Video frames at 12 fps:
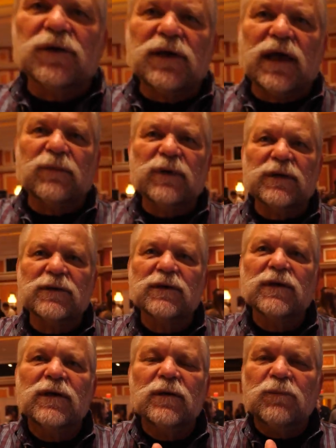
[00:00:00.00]
gamut.
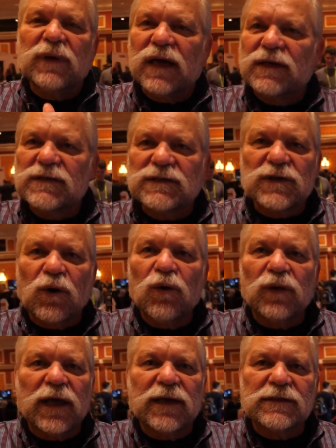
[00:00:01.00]
Because it's
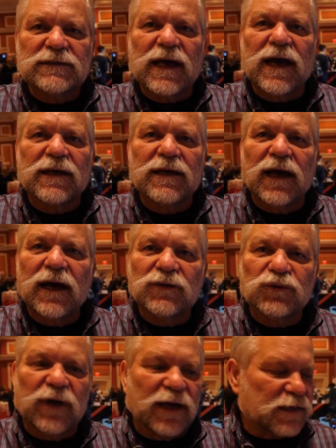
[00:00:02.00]
OLED, it's high
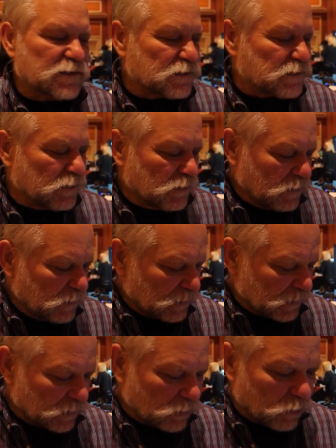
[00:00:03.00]
contrast.
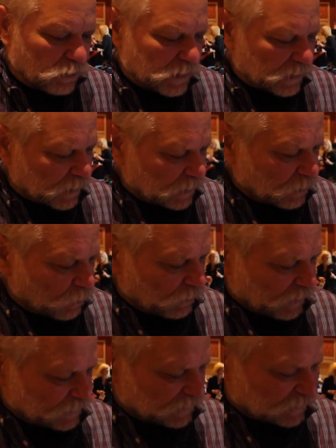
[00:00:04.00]
On an OLED